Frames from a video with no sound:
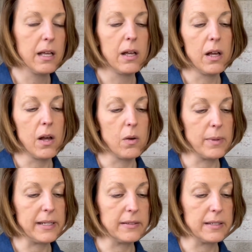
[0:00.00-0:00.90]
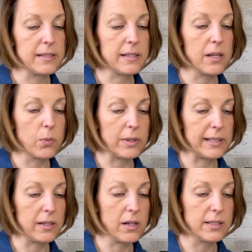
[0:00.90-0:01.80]
oh my goodness, a really
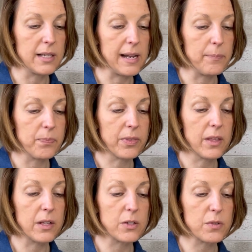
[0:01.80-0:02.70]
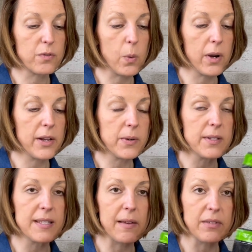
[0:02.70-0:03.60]
long time. There's
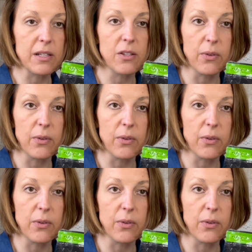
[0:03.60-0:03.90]
473